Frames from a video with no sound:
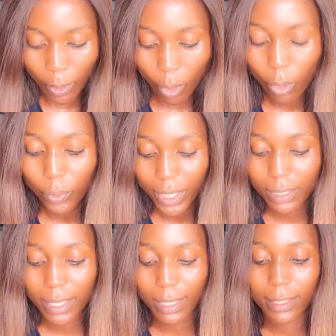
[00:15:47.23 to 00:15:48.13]
the whole
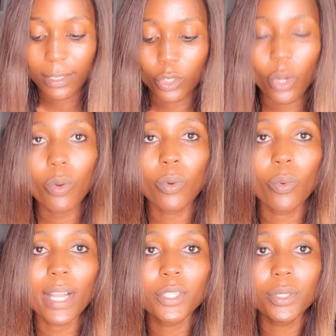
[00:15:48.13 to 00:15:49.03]
gizzard.
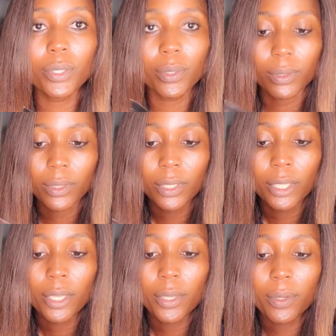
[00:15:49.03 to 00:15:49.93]
So what you do
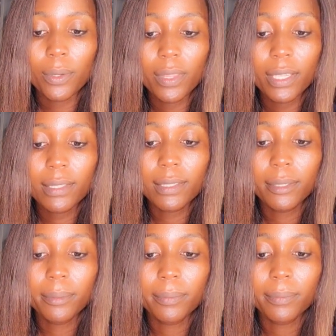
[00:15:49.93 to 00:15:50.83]
this.
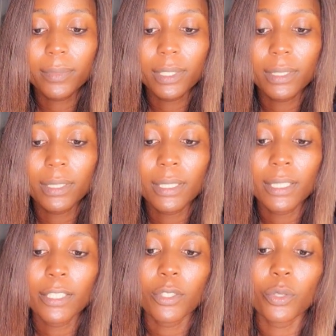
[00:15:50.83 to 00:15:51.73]

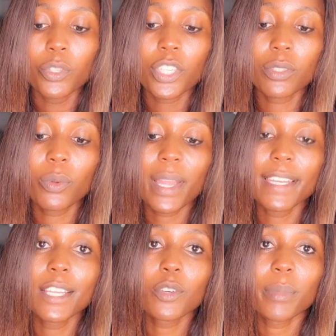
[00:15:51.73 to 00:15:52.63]
You just do a
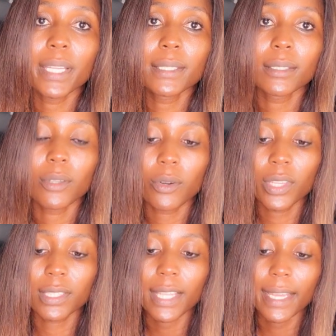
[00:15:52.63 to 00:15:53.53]
little bit
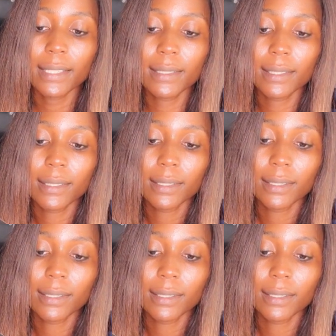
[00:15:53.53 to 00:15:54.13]
on the sides.